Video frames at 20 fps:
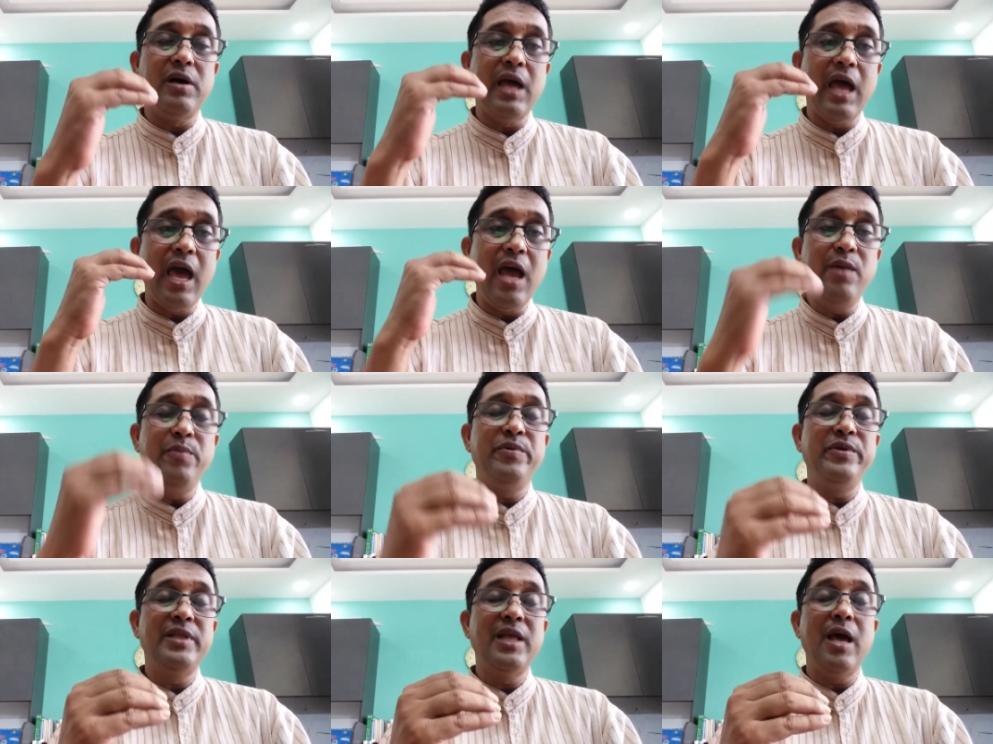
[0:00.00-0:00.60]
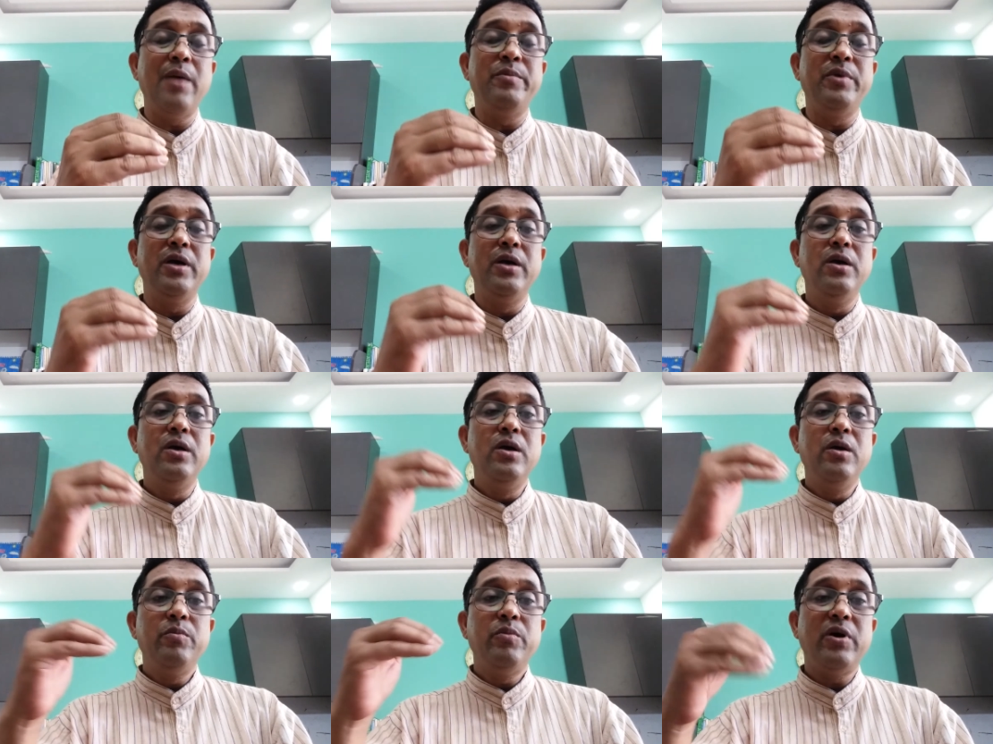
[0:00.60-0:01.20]
help them
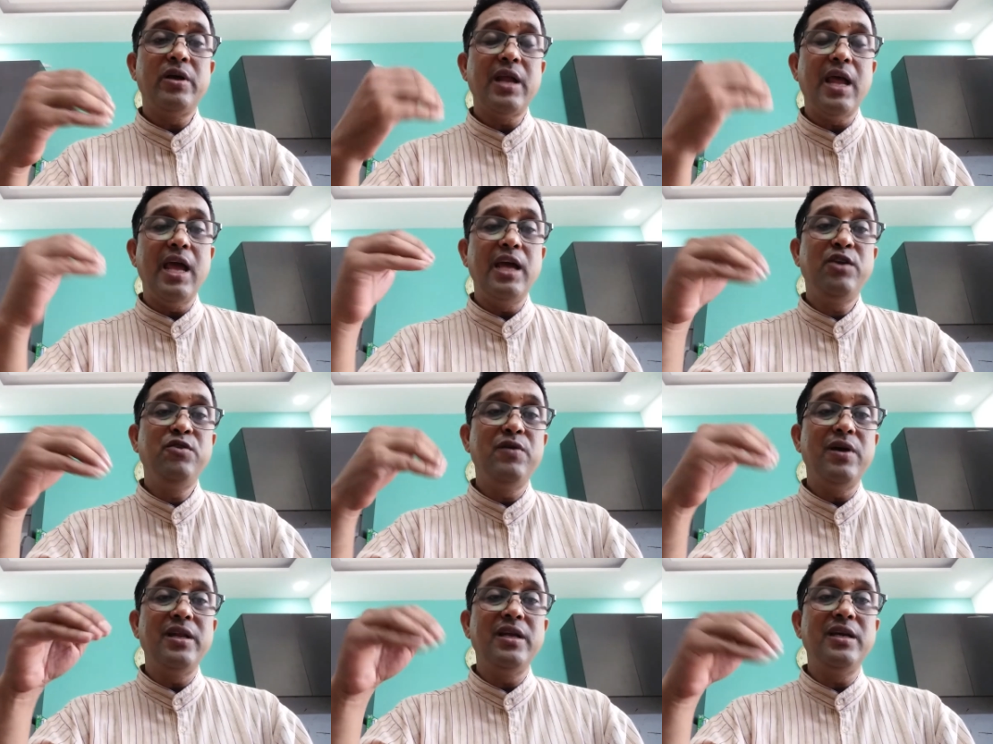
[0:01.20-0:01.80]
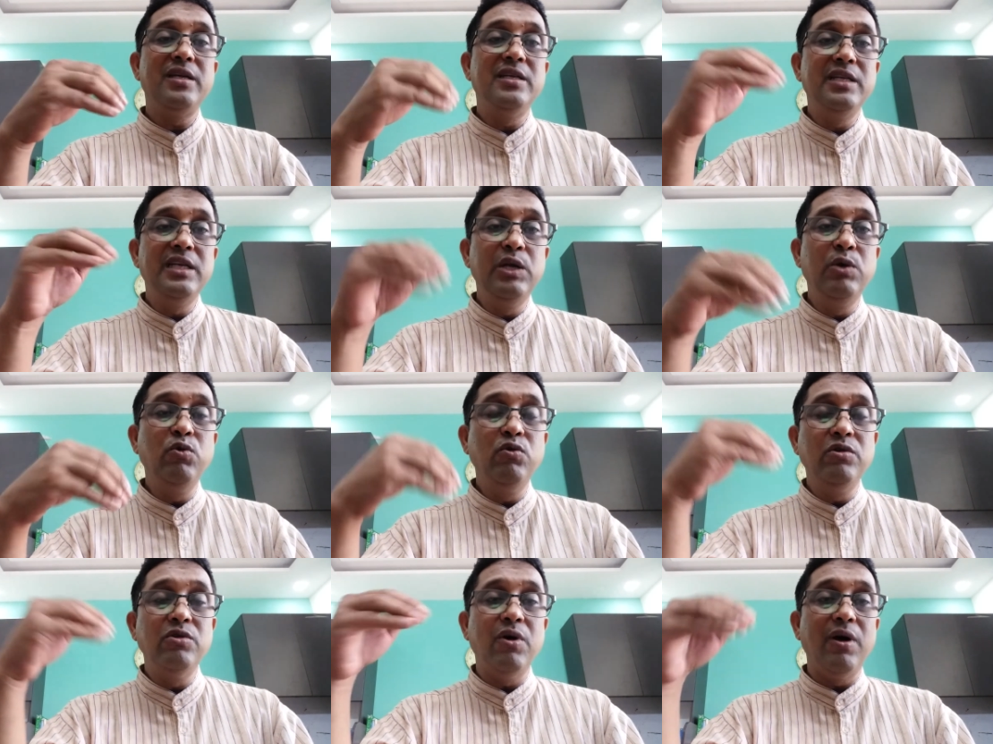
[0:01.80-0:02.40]
for acquiring
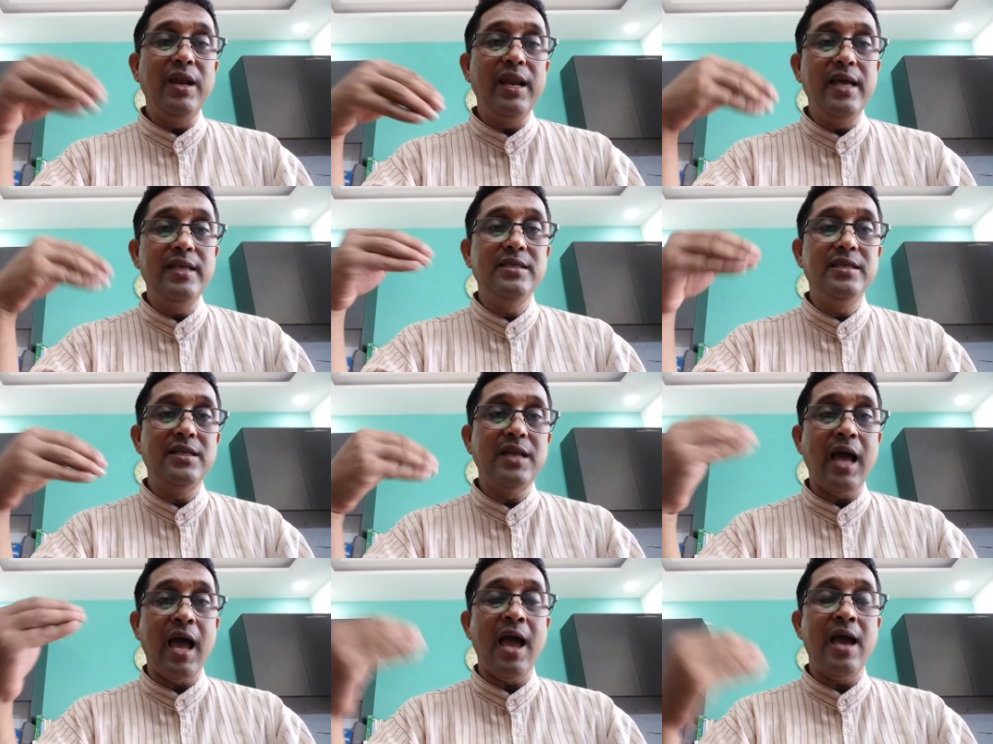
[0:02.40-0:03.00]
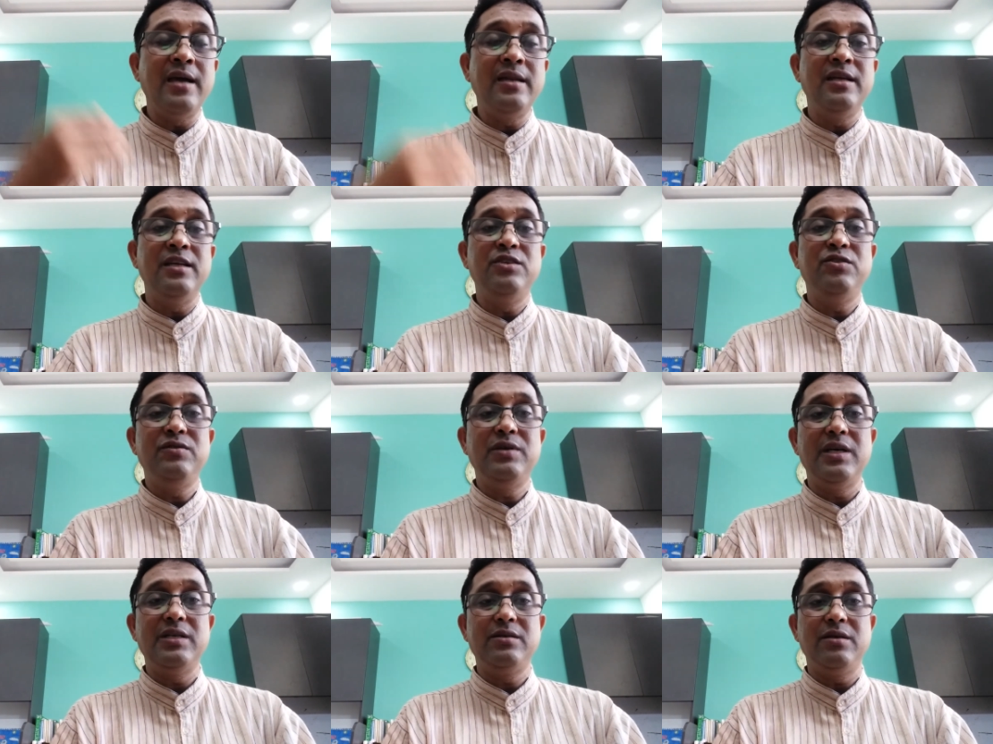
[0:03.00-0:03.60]
new knowledge in higher
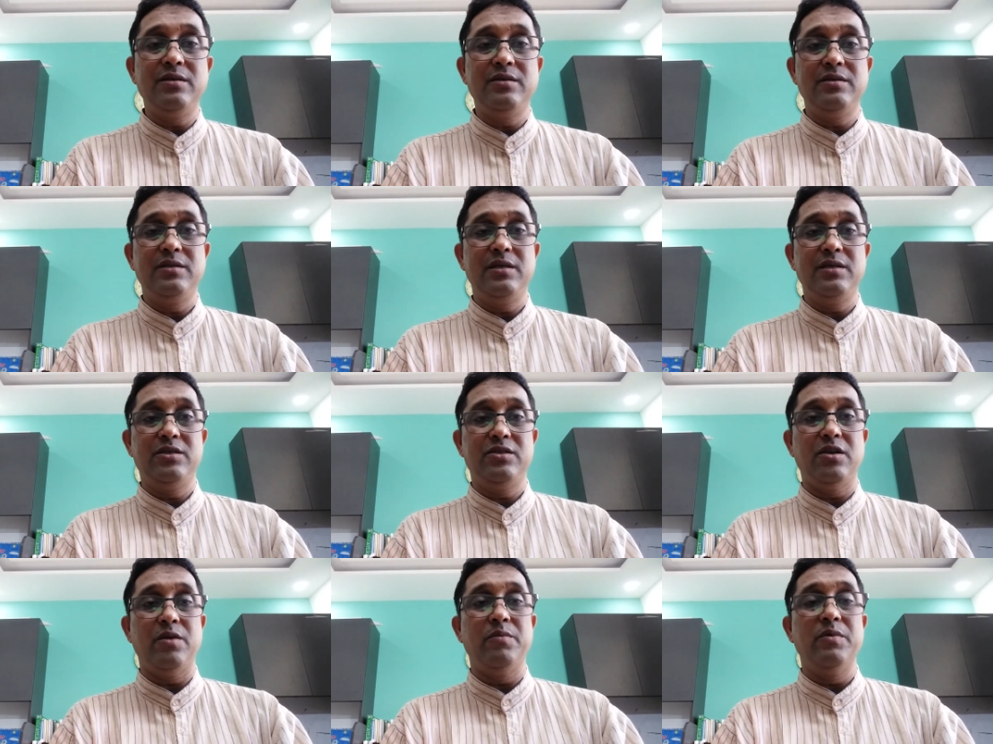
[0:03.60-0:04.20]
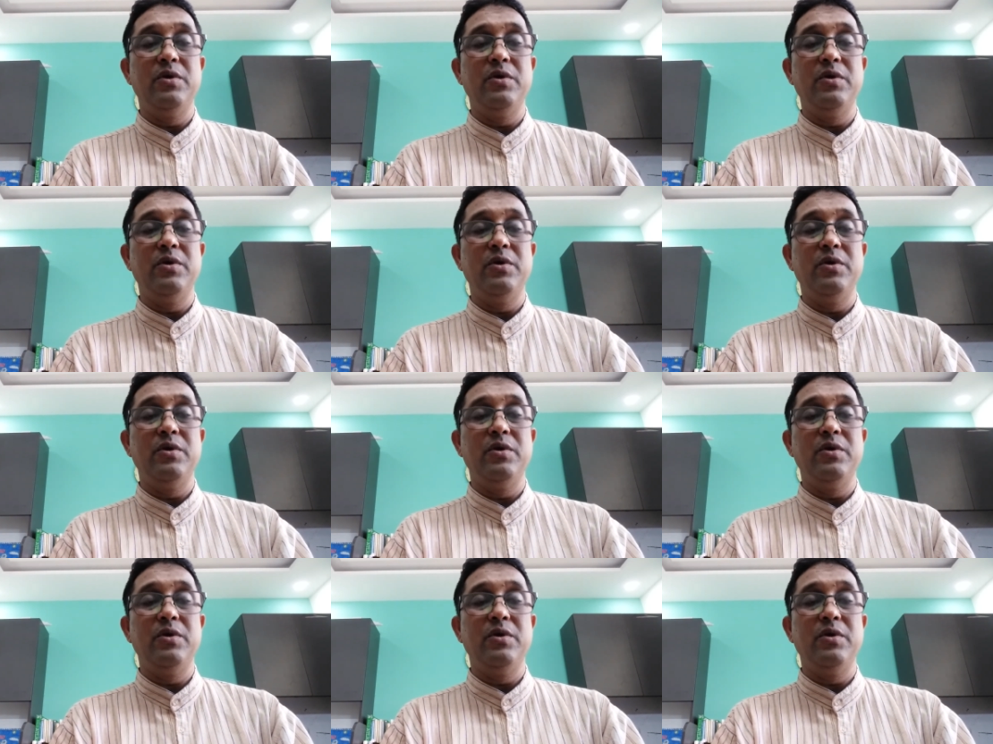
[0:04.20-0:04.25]
education system.